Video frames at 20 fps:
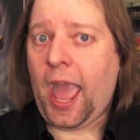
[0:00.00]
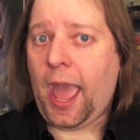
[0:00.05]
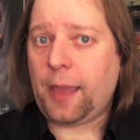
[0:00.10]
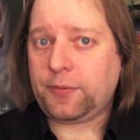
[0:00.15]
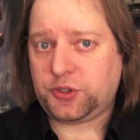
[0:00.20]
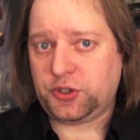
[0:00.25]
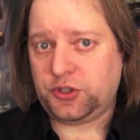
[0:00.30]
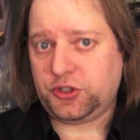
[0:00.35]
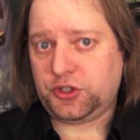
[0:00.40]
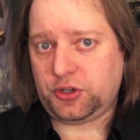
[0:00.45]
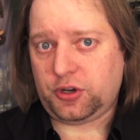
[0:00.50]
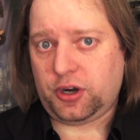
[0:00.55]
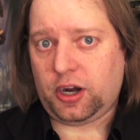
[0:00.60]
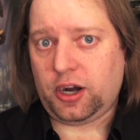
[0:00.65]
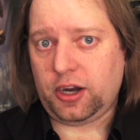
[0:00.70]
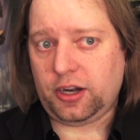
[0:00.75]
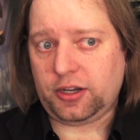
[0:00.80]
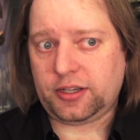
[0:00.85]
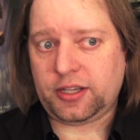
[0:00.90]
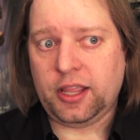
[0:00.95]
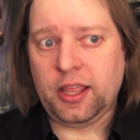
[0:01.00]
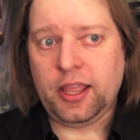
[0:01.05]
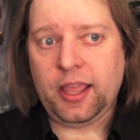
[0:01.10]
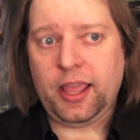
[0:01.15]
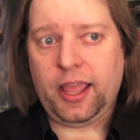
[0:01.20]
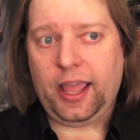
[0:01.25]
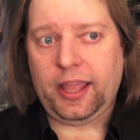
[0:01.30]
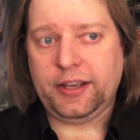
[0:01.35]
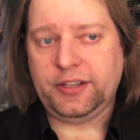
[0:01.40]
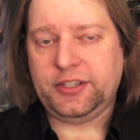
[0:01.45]
captures your heart
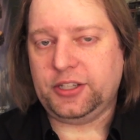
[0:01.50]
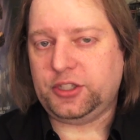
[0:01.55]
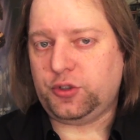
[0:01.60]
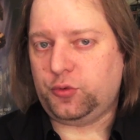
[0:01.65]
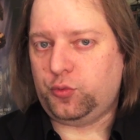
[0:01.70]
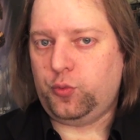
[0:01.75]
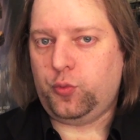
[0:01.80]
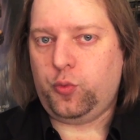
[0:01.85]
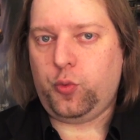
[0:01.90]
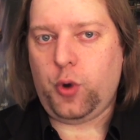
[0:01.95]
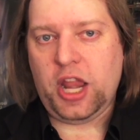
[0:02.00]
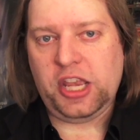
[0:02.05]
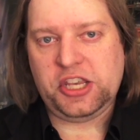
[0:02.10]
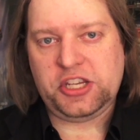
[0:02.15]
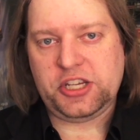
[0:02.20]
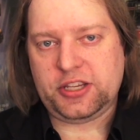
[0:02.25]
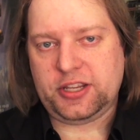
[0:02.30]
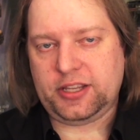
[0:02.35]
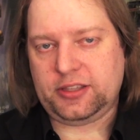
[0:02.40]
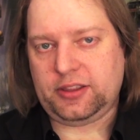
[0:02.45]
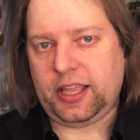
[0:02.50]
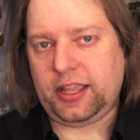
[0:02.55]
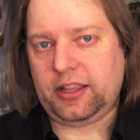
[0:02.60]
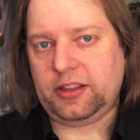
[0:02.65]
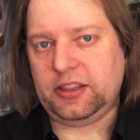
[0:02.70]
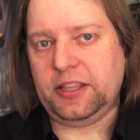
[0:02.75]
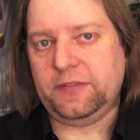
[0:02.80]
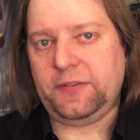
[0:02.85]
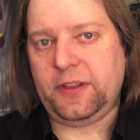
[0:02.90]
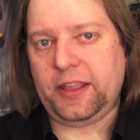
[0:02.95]
and just wrenches it
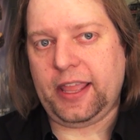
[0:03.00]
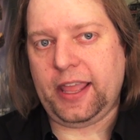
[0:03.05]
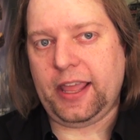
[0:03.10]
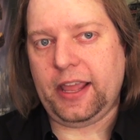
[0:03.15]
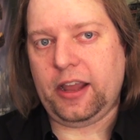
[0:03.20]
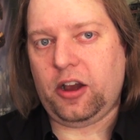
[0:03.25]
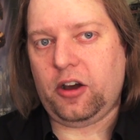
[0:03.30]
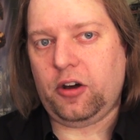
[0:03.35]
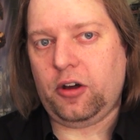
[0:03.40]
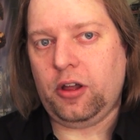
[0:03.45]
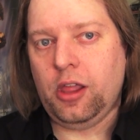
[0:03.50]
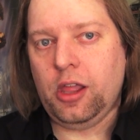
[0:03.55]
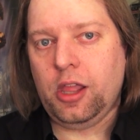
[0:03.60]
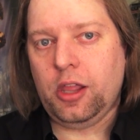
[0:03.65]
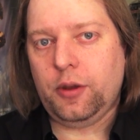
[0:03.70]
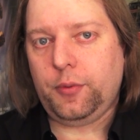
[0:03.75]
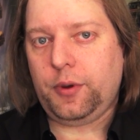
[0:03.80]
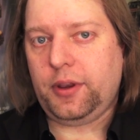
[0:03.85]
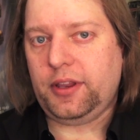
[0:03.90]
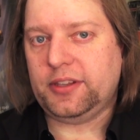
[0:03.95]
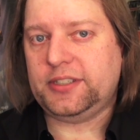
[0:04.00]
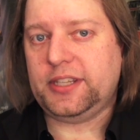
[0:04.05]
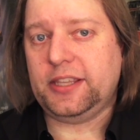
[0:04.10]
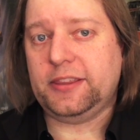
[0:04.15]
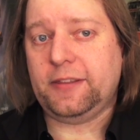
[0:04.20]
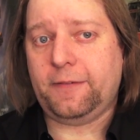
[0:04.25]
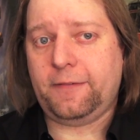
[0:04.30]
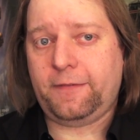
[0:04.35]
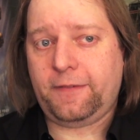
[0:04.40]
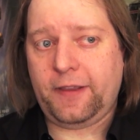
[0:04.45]
like living hell when you see
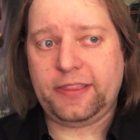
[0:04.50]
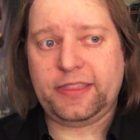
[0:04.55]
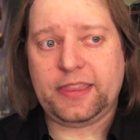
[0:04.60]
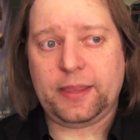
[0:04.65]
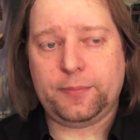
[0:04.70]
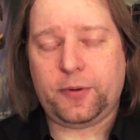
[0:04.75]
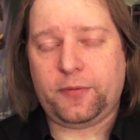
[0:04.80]
the fate that